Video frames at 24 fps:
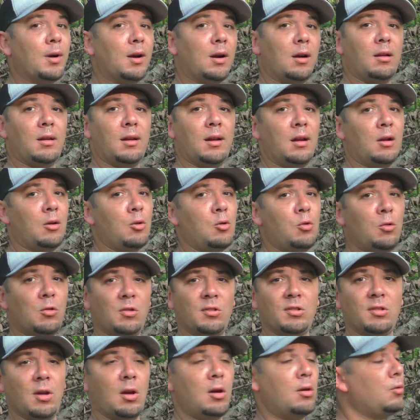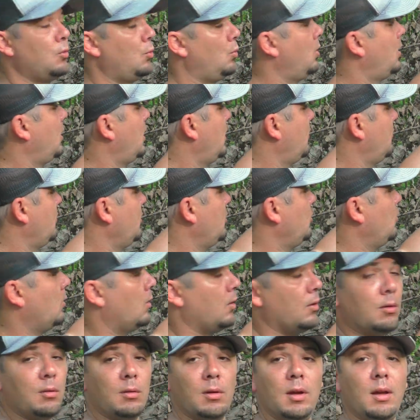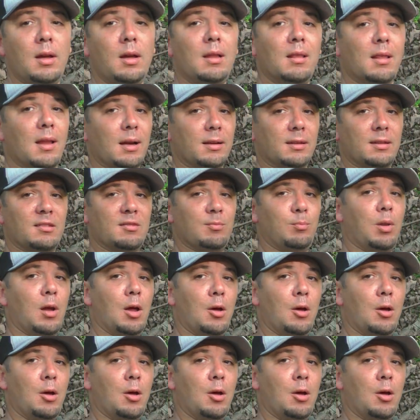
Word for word: parallel, horizontal, whatever you want, like this